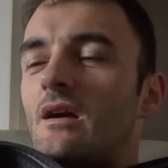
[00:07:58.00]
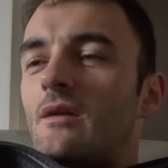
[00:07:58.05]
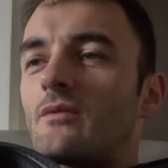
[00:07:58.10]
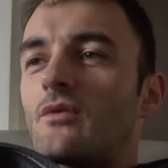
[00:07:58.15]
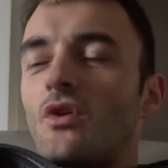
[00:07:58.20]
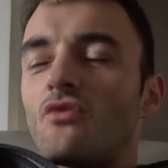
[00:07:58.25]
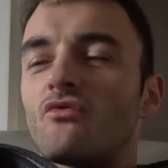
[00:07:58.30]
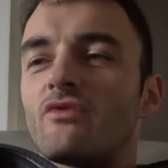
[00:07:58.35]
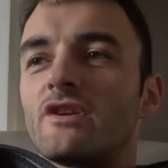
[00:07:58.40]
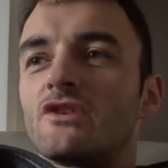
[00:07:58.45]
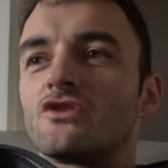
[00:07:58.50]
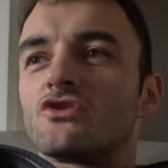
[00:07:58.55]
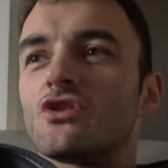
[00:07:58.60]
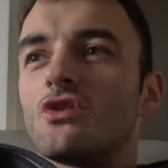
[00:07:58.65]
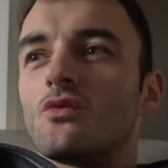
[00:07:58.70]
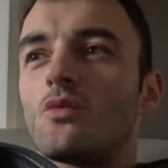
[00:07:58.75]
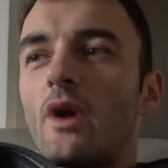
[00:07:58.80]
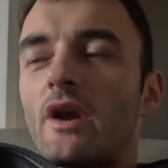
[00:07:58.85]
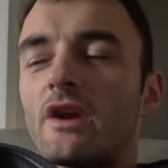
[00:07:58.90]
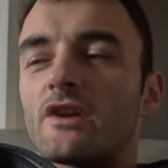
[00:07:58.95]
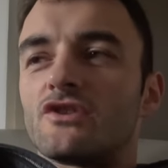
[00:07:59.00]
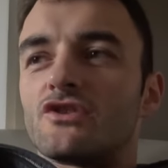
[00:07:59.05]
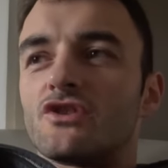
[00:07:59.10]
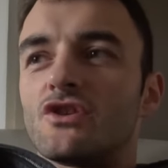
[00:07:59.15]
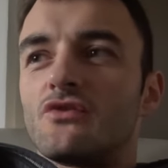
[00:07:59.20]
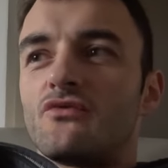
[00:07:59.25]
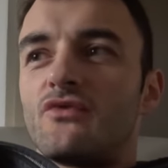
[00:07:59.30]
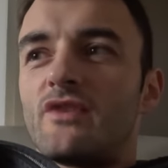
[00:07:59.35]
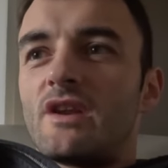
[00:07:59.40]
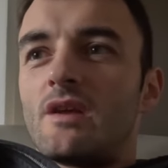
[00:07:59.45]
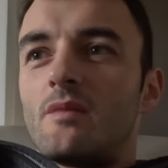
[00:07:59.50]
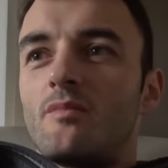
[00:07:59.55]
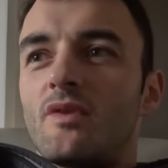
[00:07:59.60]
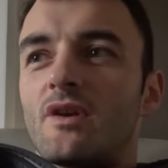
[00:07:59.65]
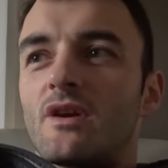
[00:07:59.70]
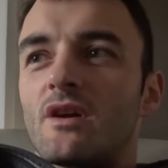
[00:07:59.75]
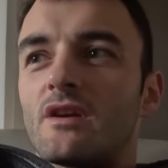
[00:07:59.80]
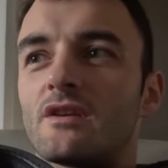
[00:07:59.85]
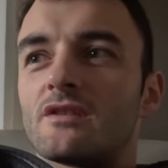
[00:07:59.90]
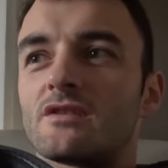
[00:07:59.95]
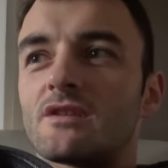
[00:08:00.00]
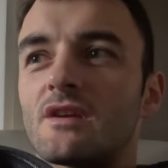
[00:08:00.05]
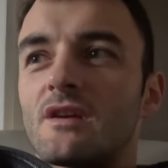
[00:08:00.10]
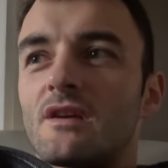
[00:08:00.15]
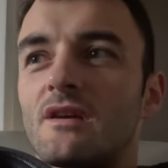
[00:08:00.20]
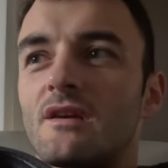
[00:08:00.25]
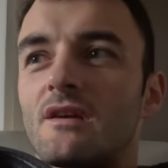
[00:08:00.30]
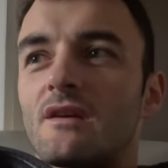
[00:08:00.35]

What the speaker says: I'm not really sure what I can do really, because